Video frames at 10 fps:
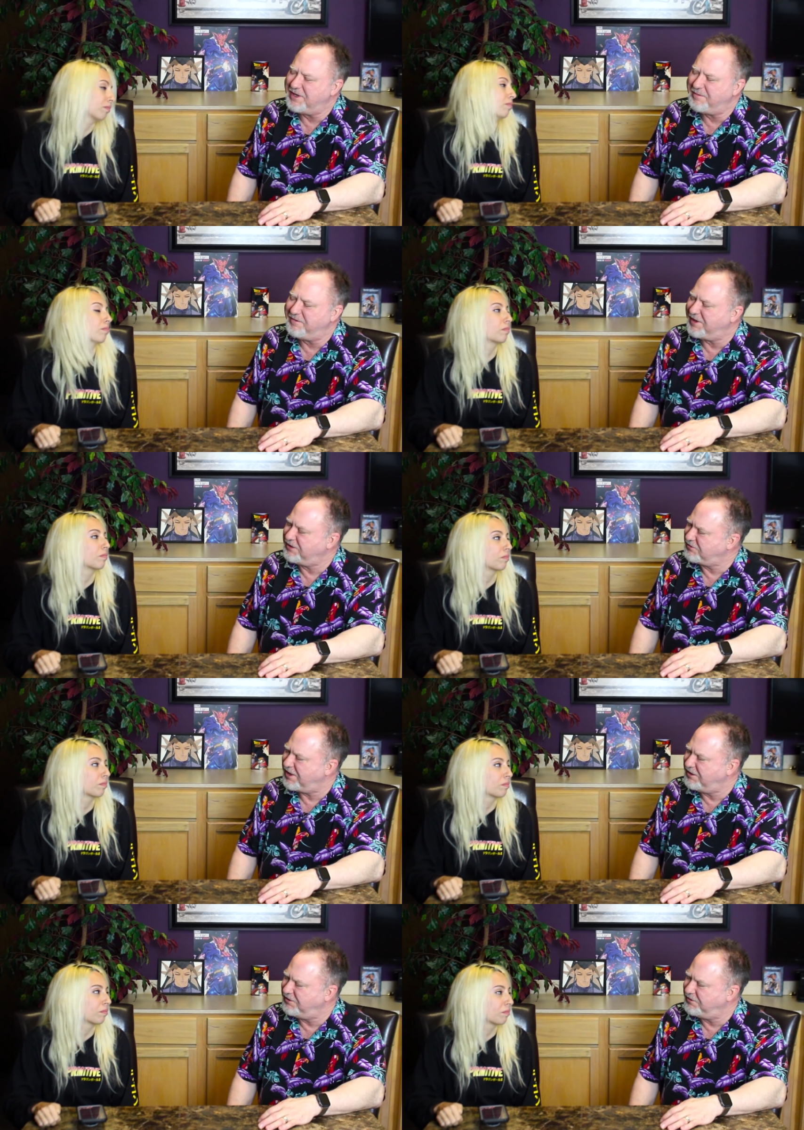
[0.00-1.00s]
Speaker 1: up if I
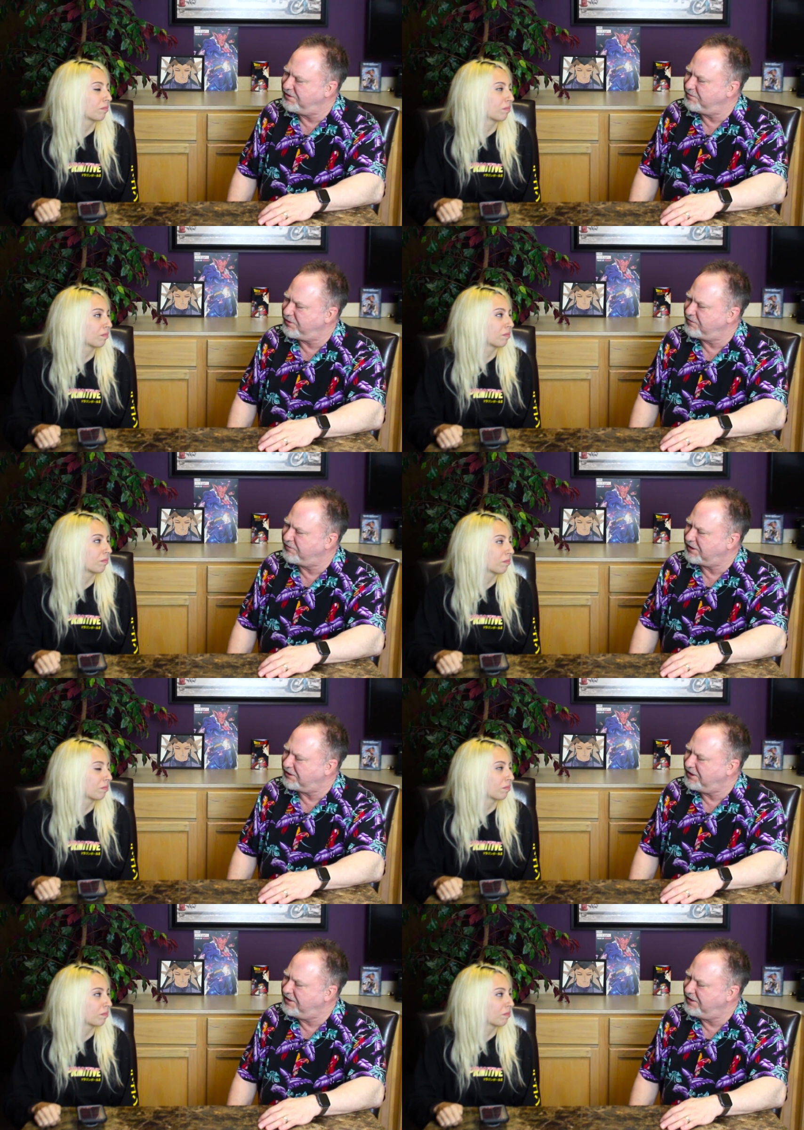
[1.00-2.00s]
tried to do it
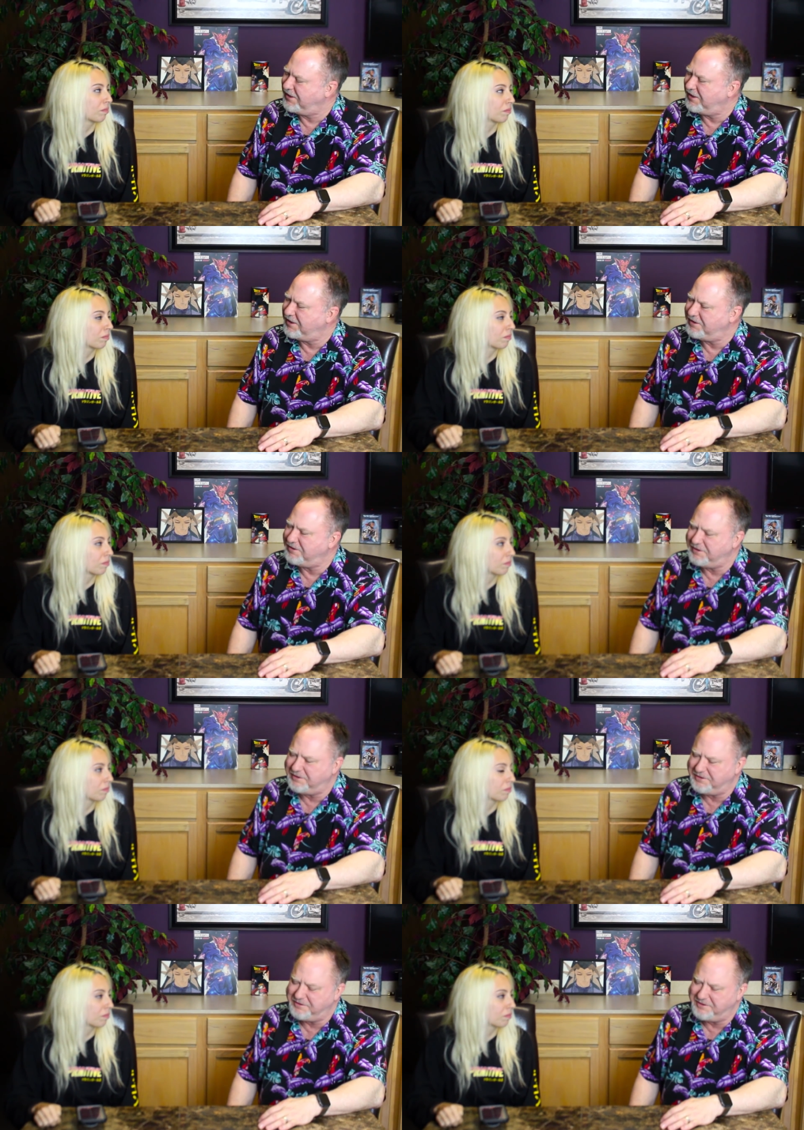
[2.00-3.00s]
perfectly.
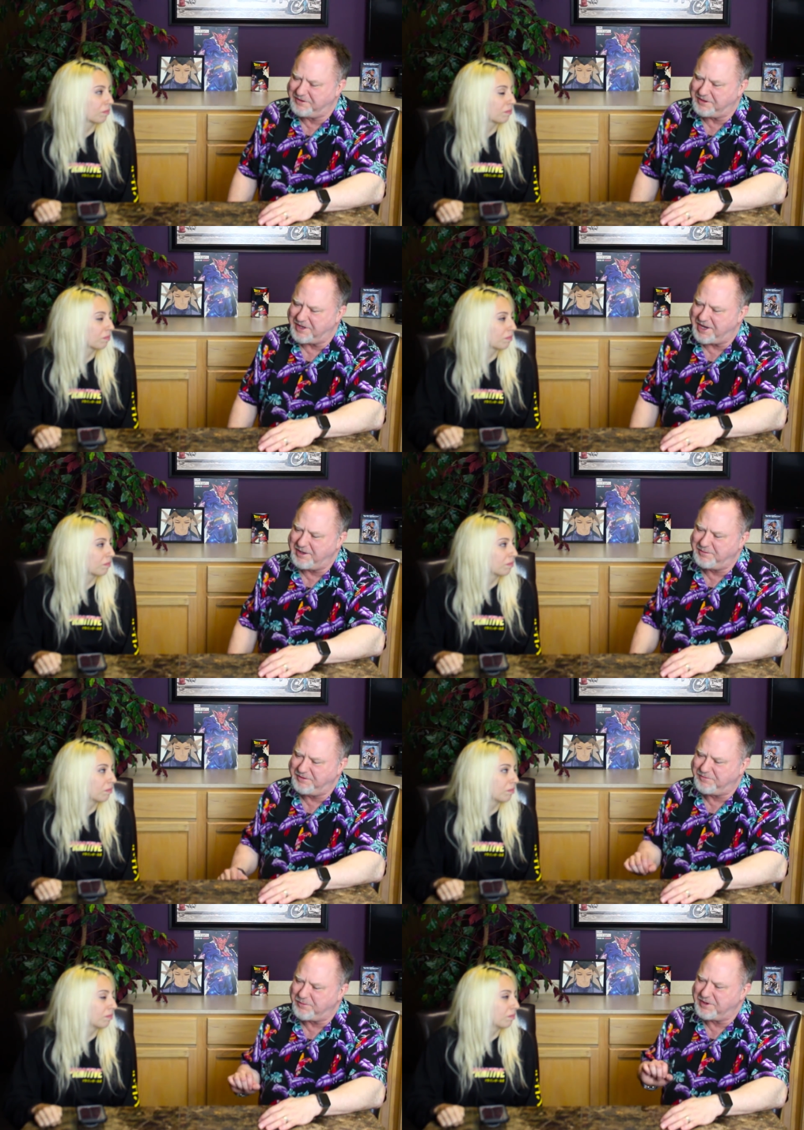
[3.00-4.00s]
The line
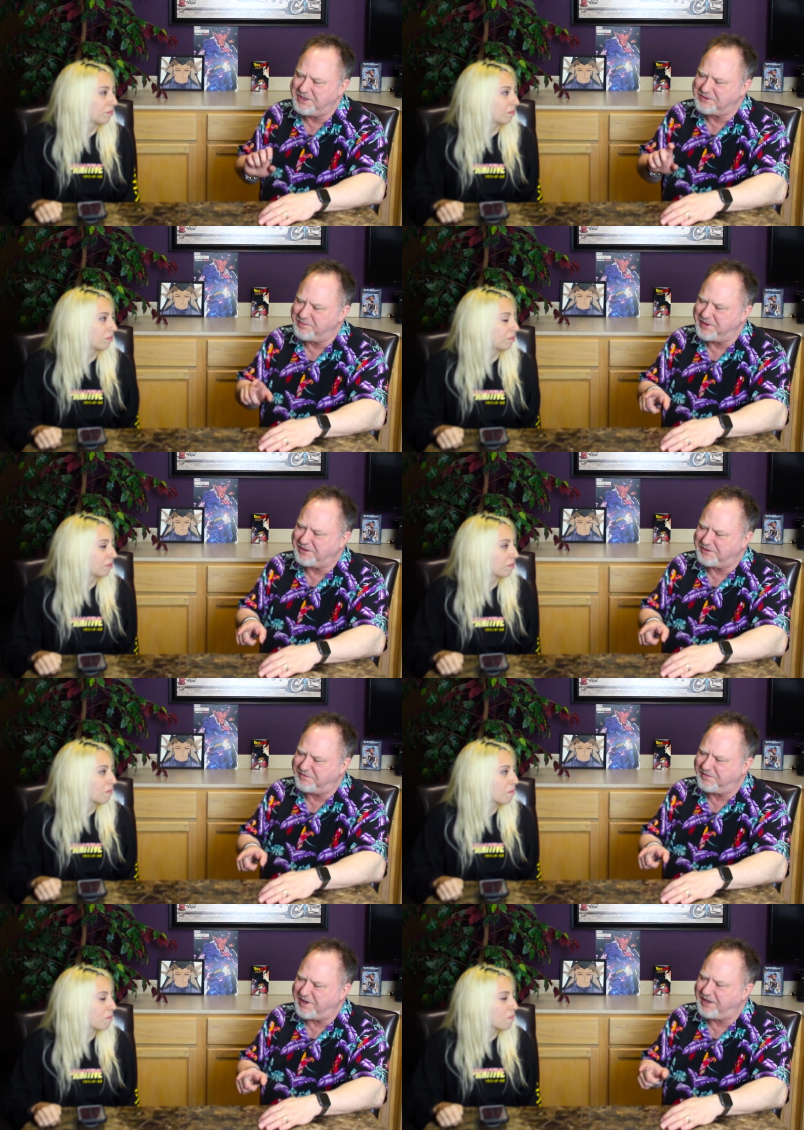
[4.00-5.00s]
before he's about to
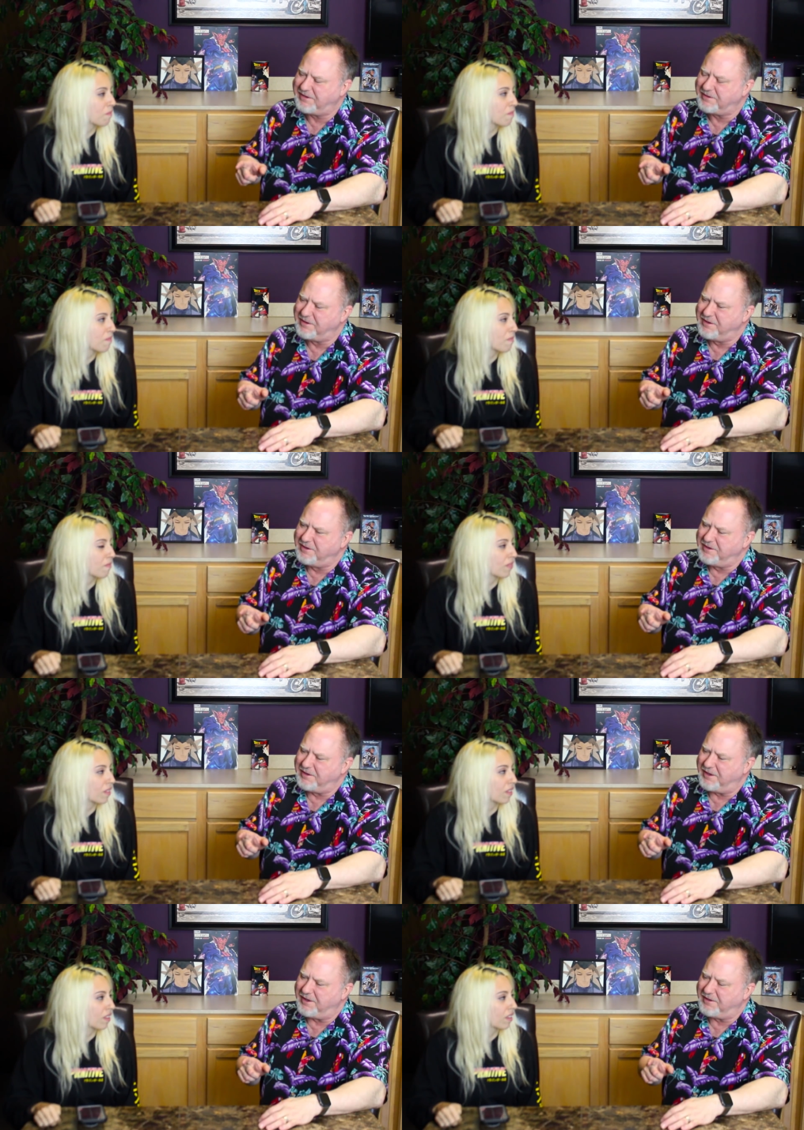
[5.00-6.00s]
fight
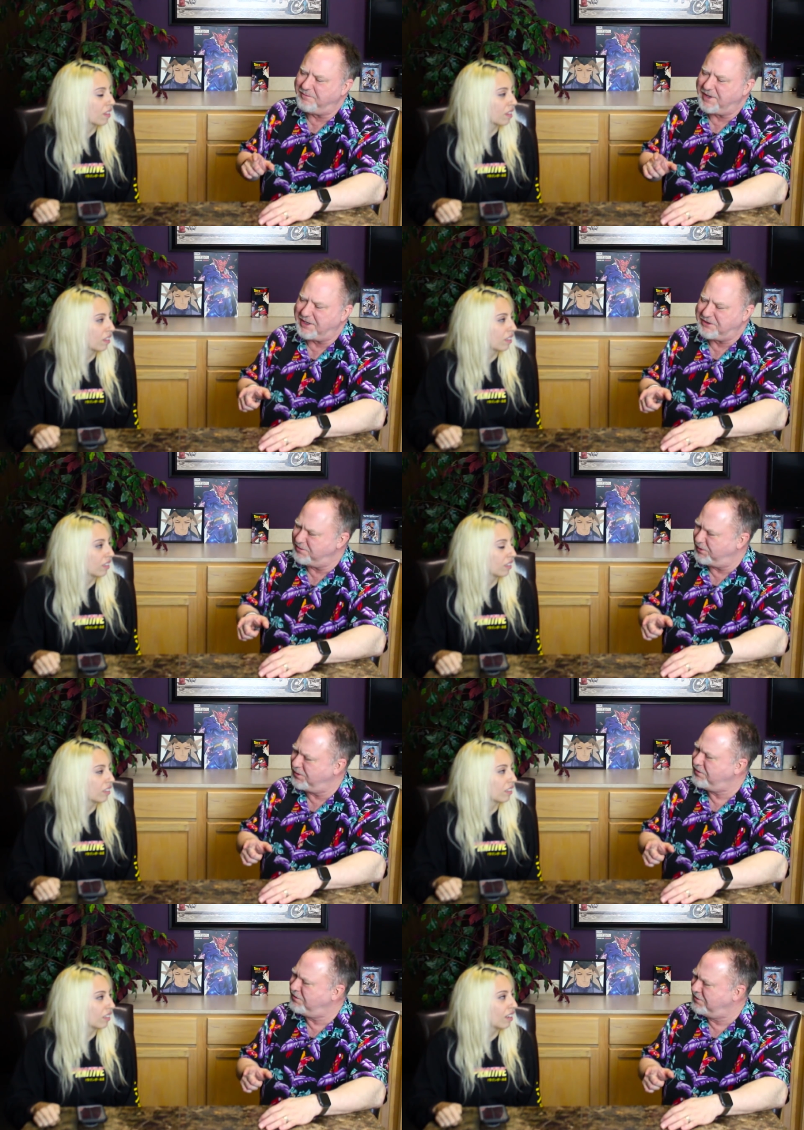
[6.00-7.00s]
Majin
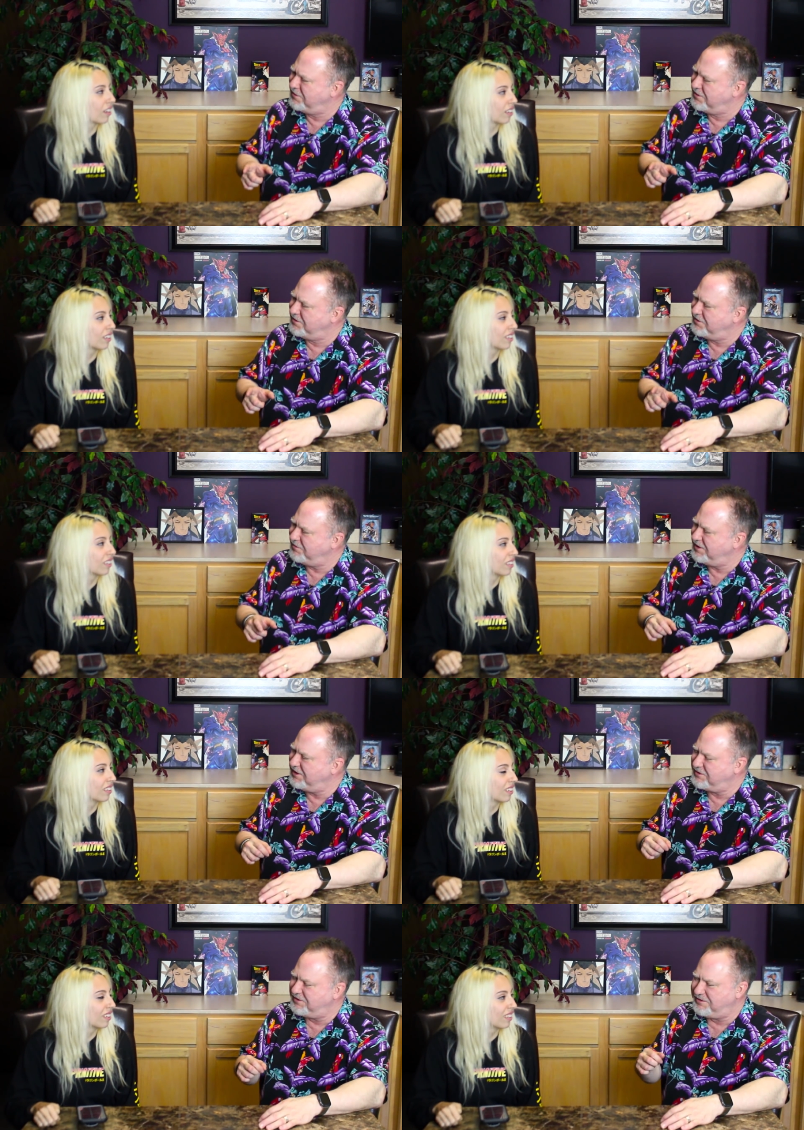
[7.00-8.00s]
Buu, when
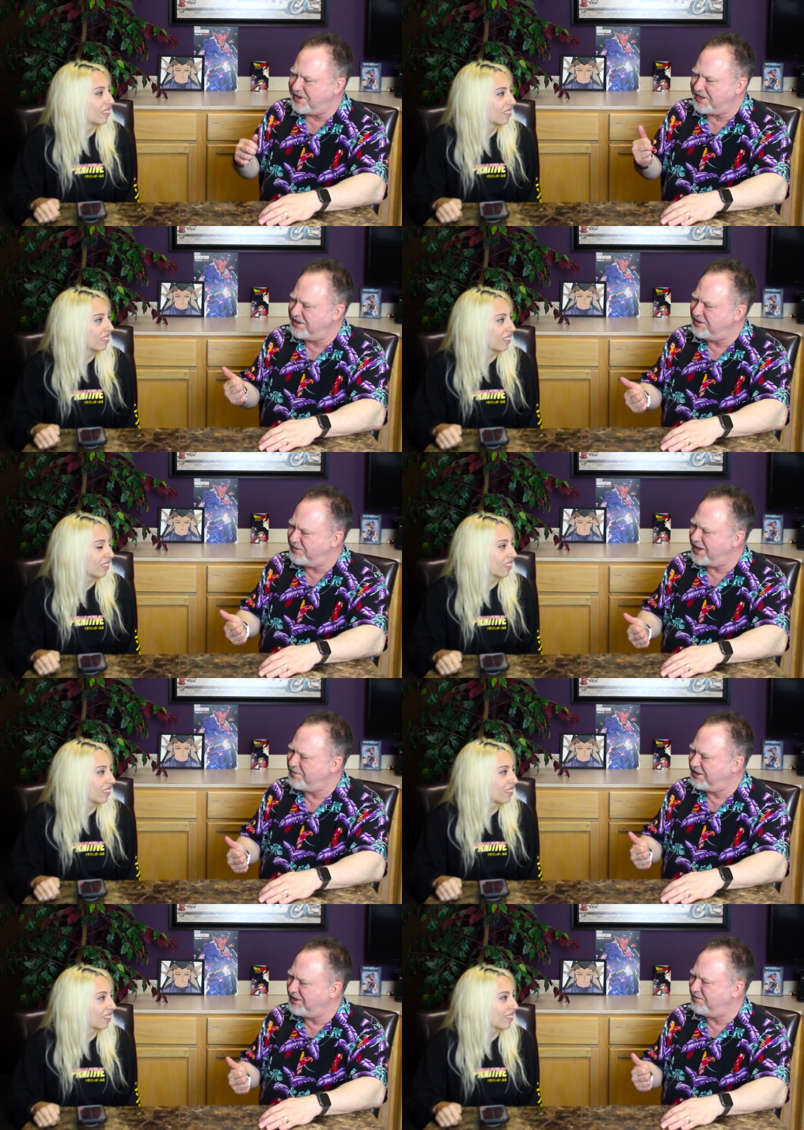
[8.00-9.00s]
he's talking to
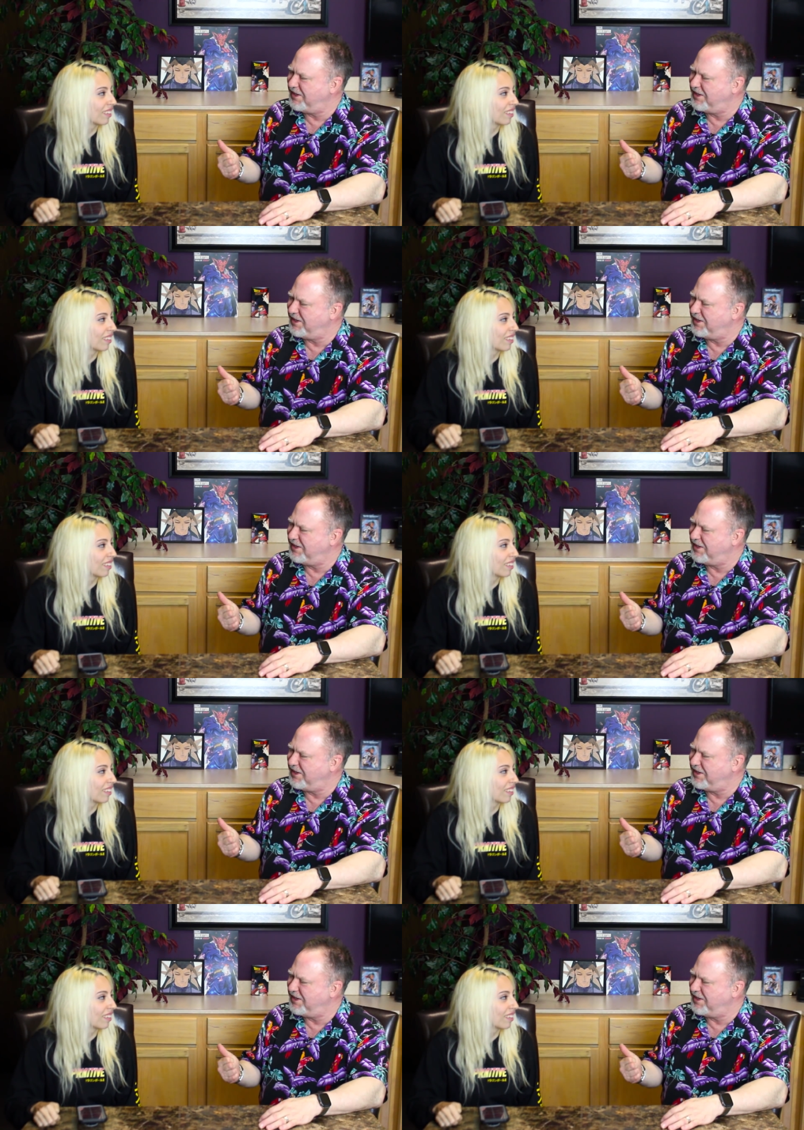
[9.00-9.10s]
Babidi and